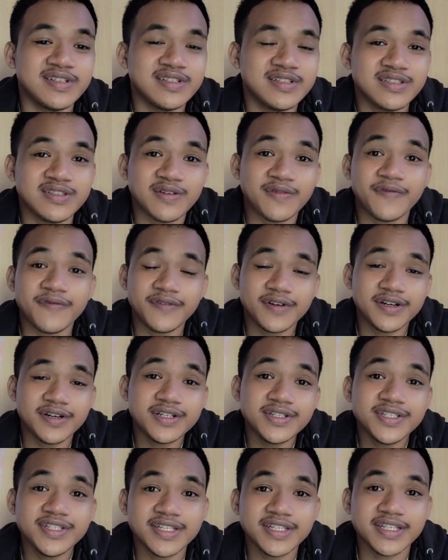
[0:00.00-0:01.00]
So
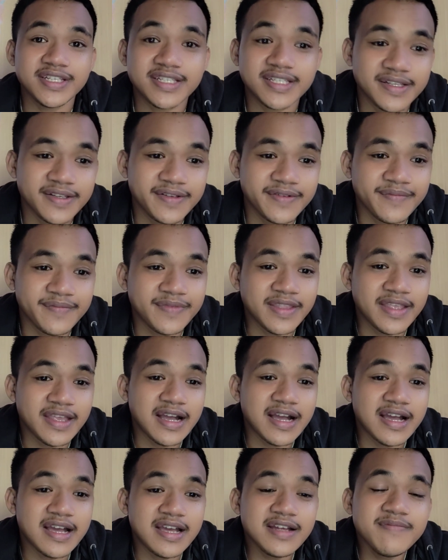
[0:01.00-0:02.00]
first is,
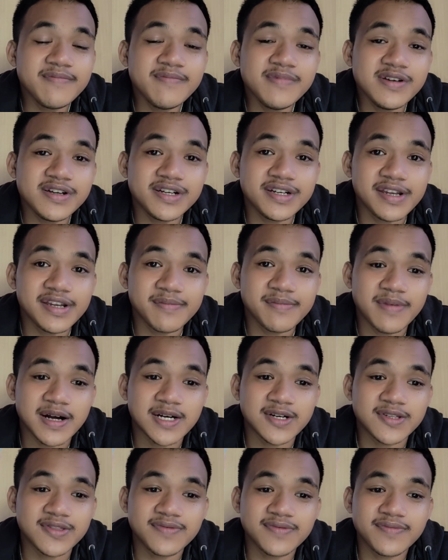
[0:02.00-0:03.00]
I have learned
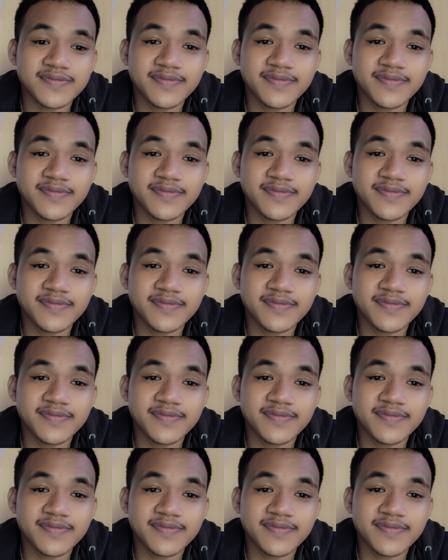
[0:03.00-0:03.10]
about